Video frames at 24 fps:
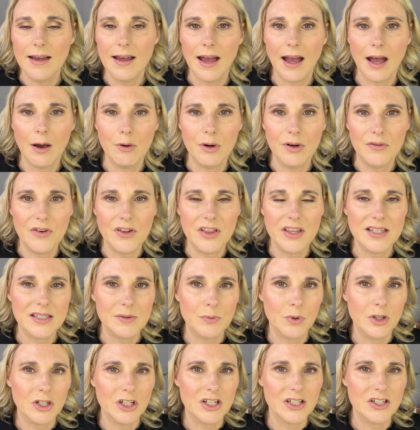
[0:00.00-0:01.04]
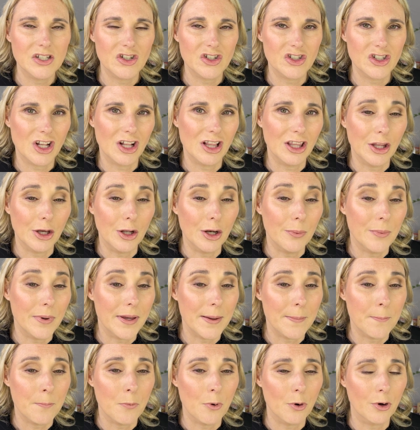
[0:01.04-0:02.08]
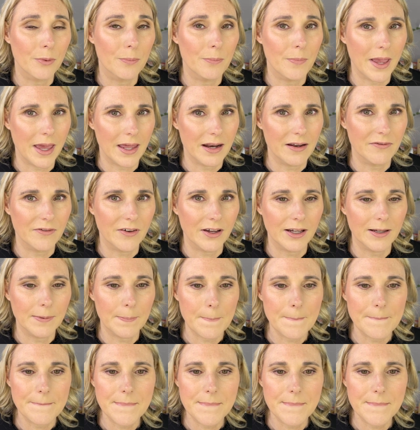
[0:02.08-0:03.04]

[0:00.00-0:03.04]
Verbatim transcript: However, this one is just a little bit more mattifying.